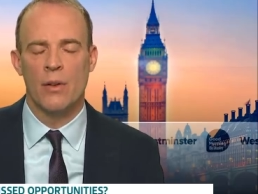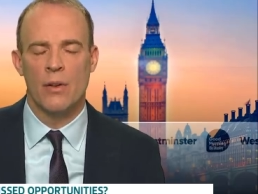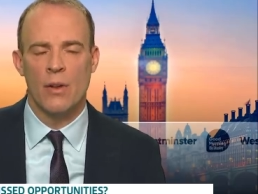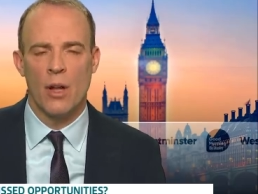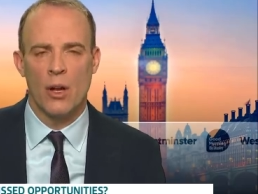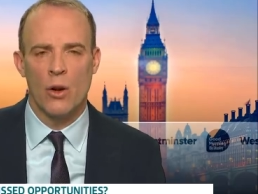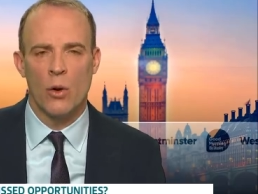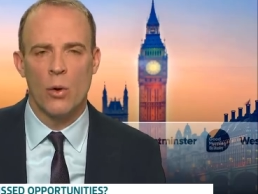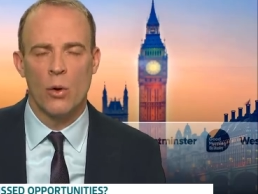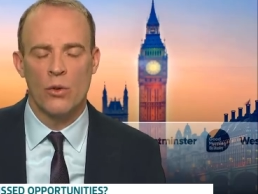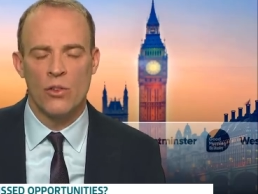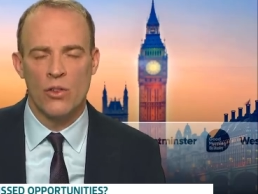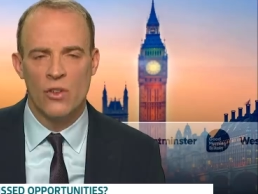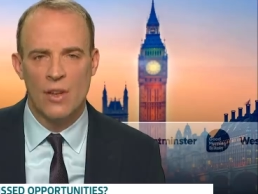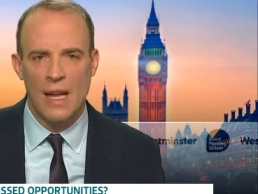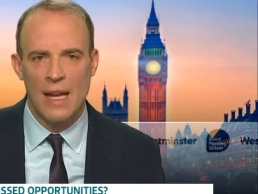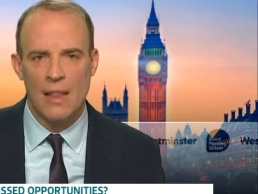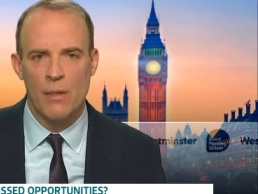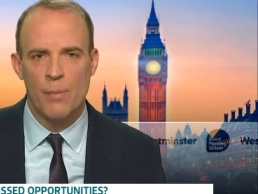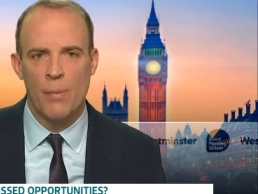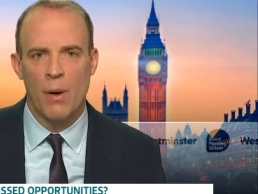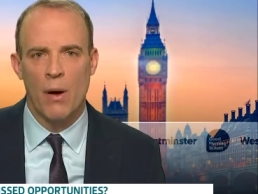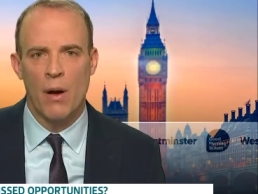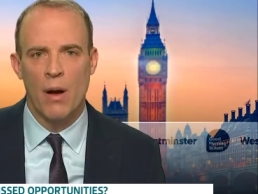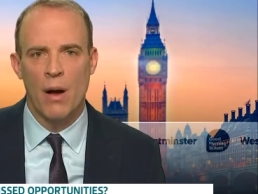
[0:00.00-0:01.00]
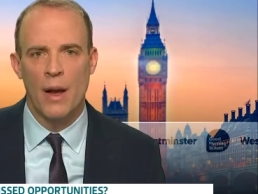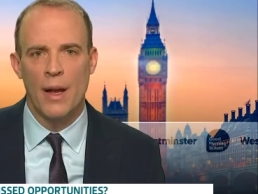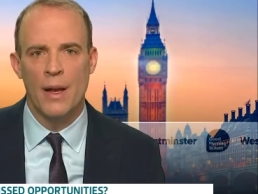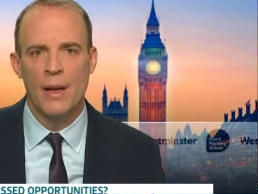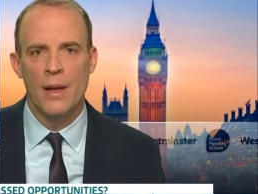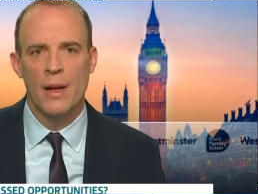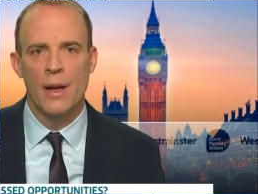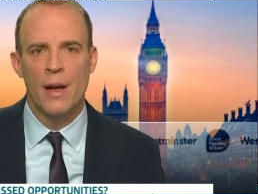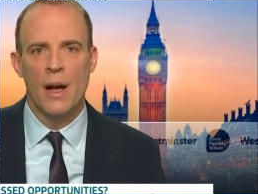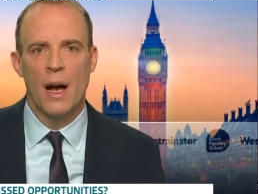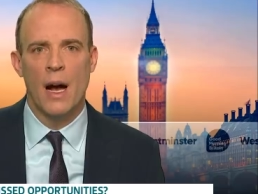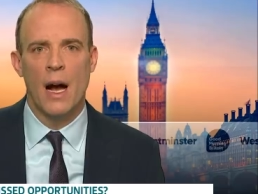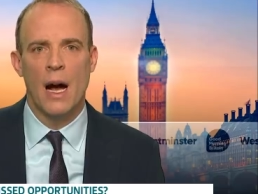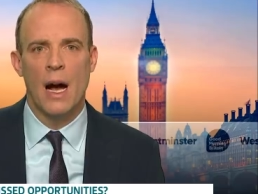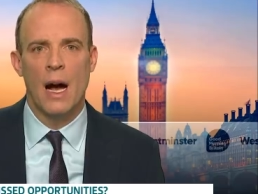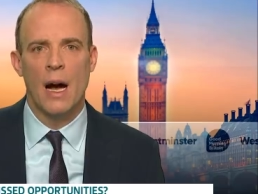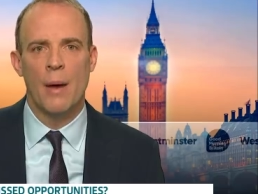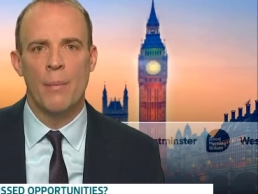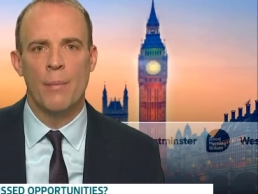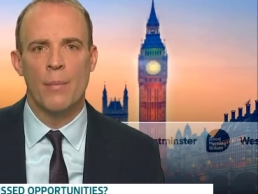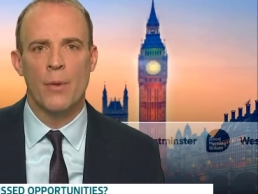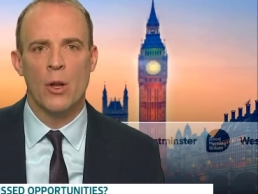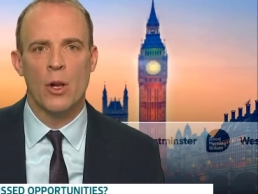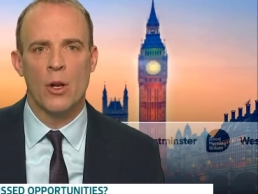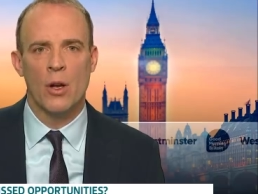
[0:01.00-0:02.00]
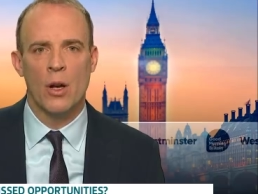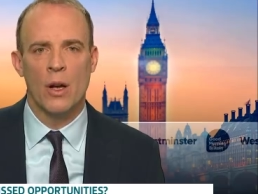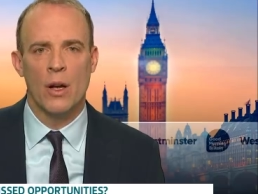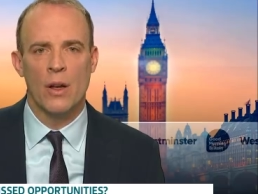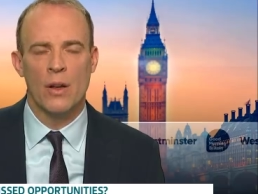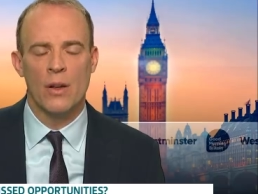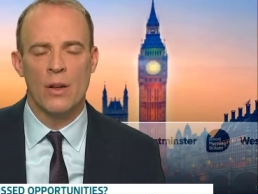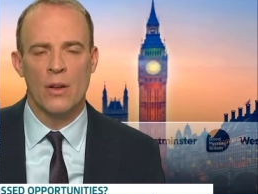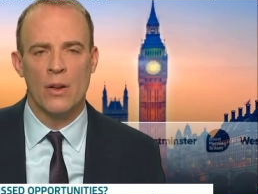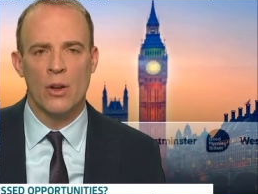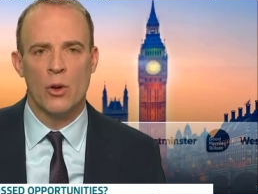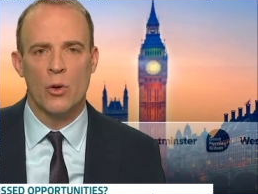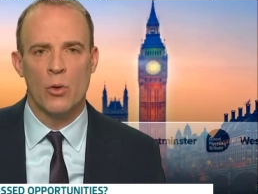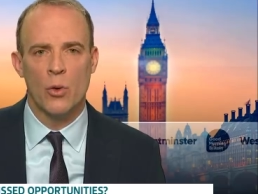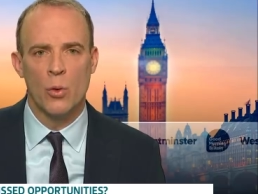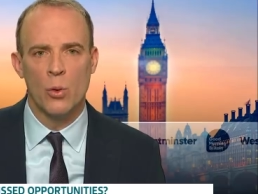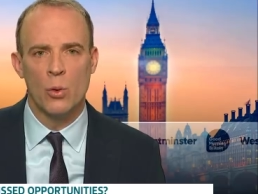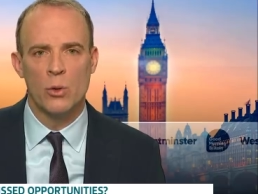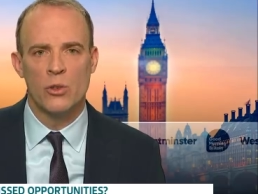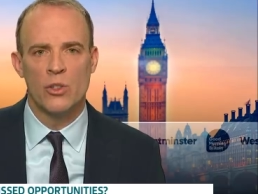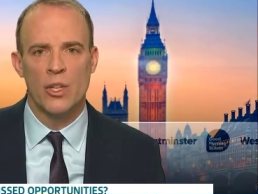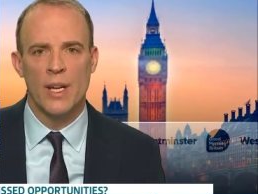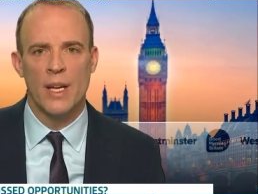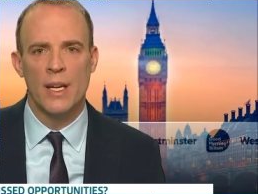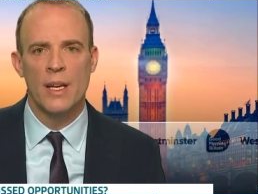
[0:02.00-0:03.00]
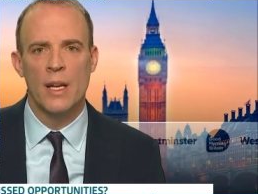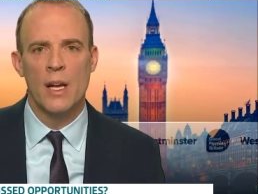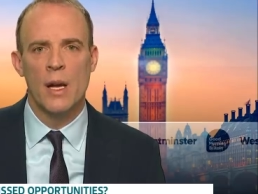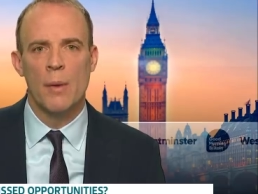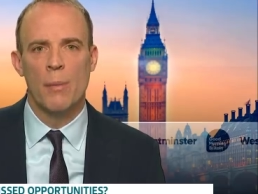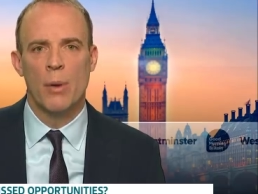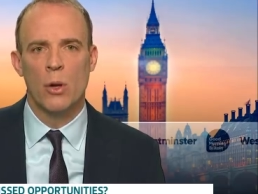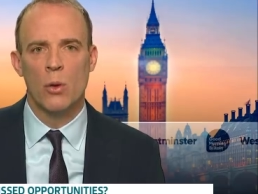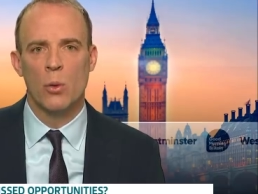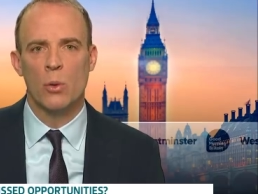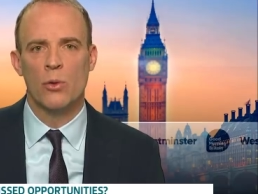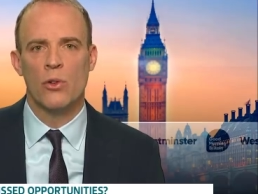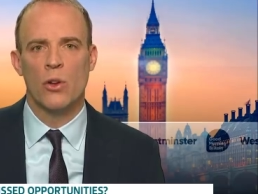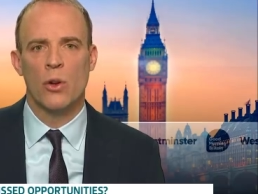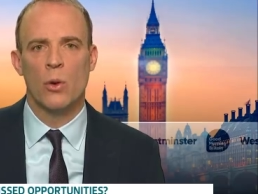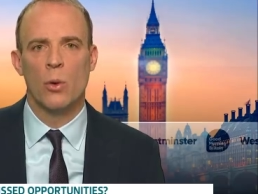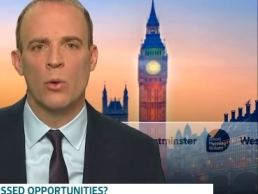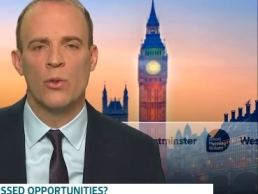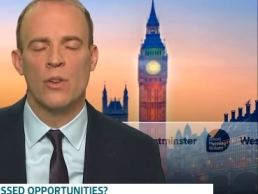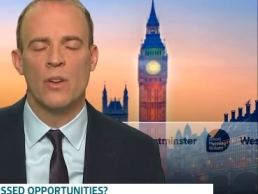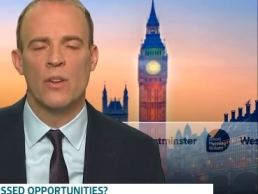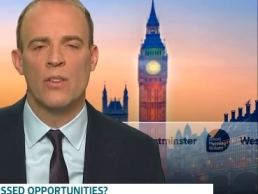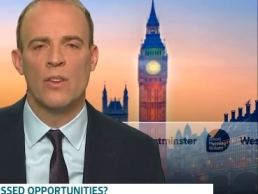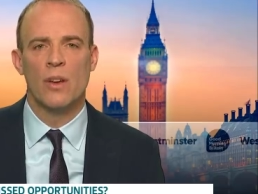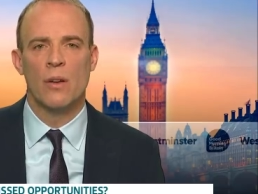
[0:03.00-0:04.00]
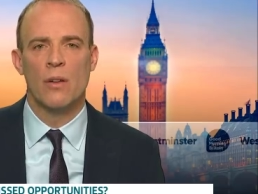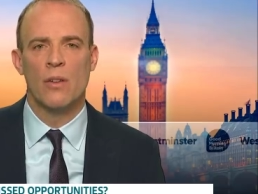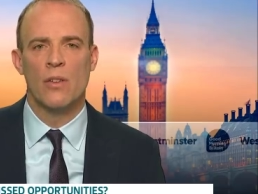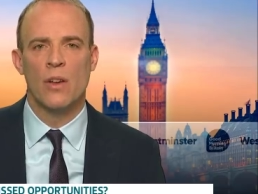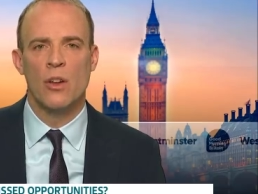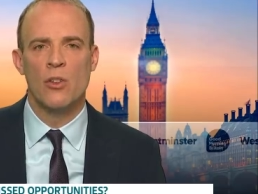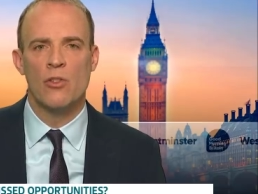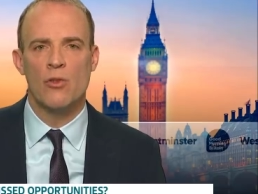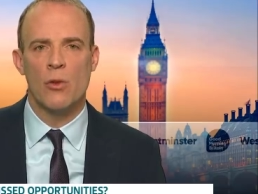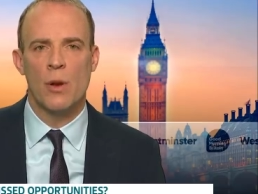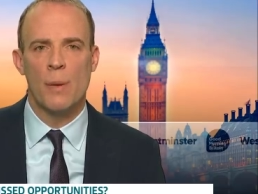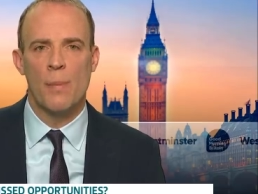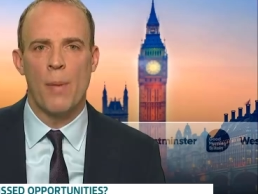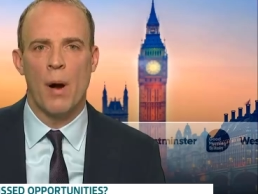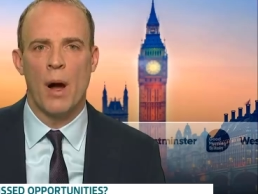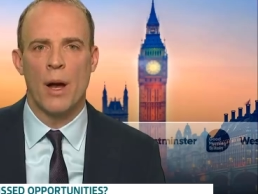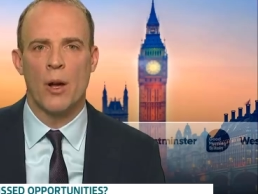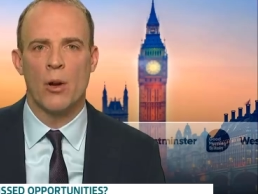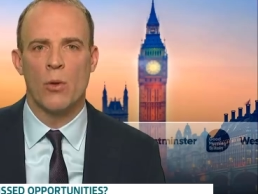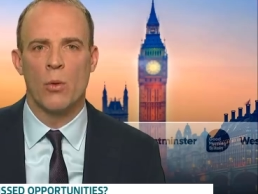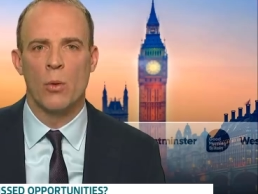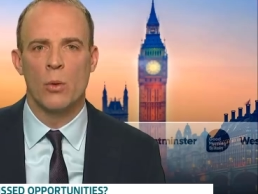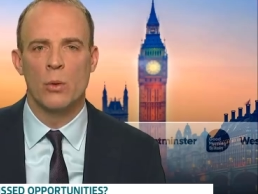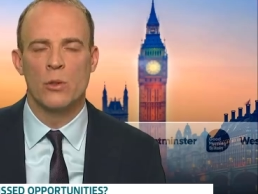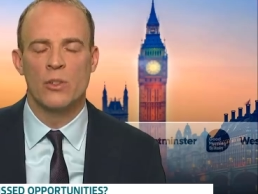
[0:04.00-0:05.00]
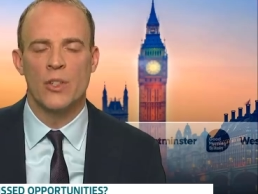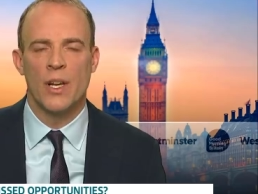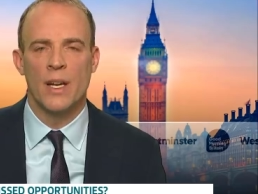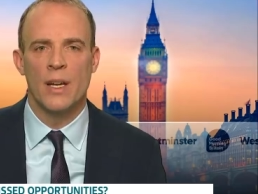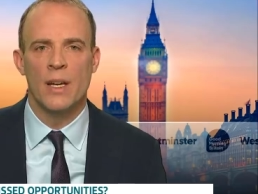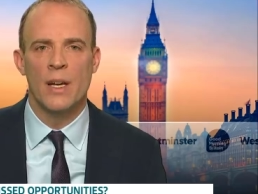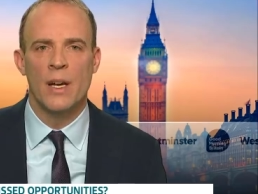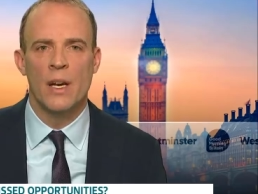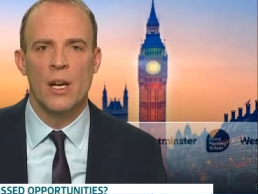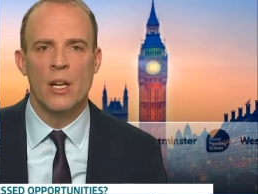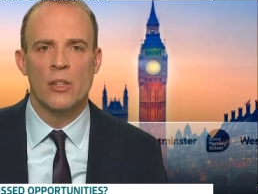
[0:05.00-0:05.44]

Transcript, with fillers: uh, causing death by um, uh, cruelty, but also causing serious injury by cruelty.